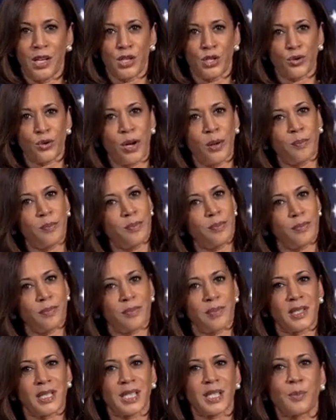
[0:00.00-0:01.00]
Trump
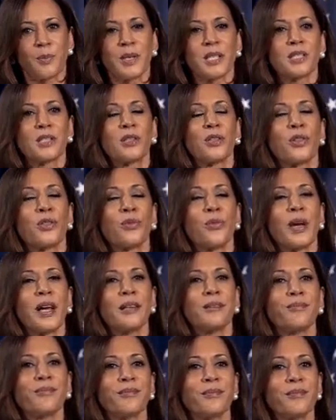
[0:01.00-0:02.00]
dismissed the
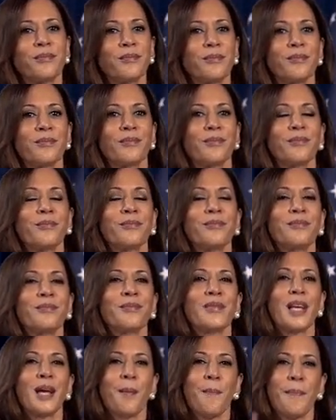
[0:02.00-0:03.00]
threat,
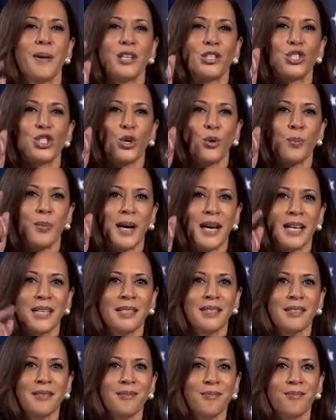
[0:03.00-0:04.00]
but Joe
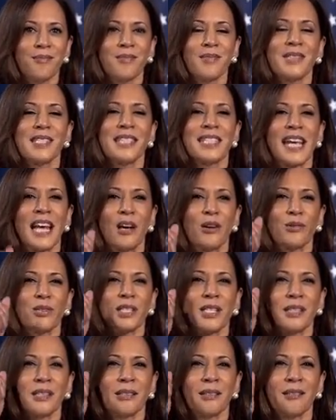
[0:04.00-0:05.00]
Biden
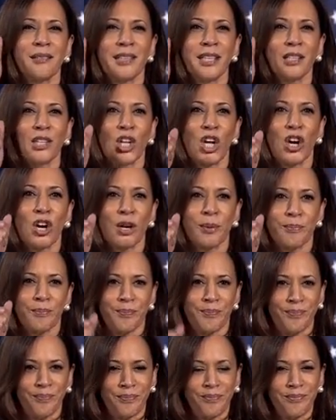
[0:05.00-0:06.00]
sounded the
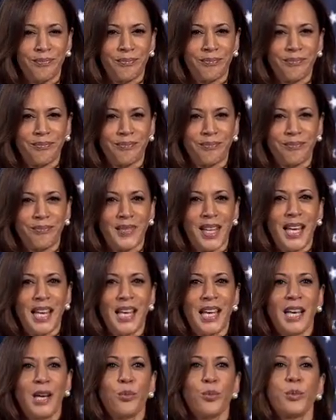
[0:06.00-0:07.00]
alarm.
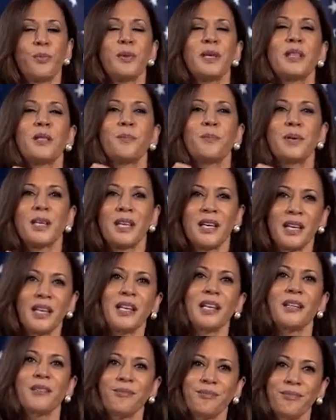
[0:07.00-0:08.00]
It would be the
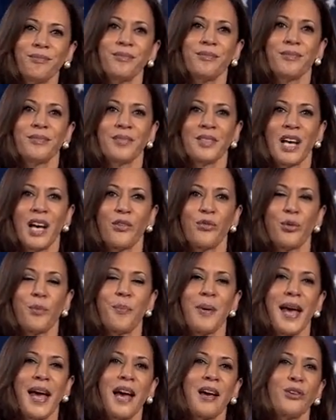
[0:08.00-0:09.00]
beginning of a
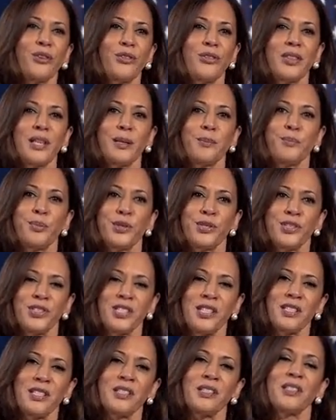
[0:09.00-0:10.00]
pattern that
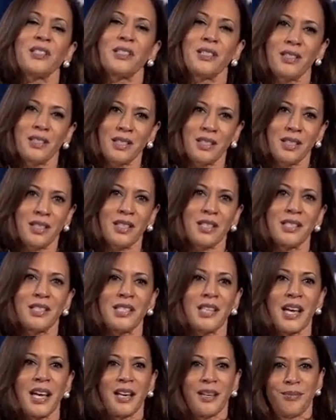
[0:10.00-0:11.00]
persists to this
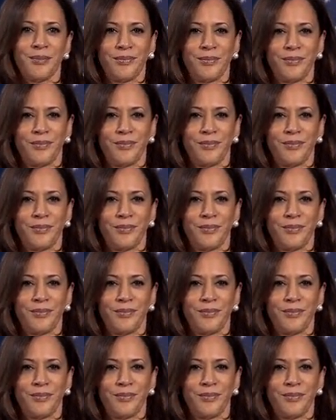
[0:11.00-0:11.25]
day.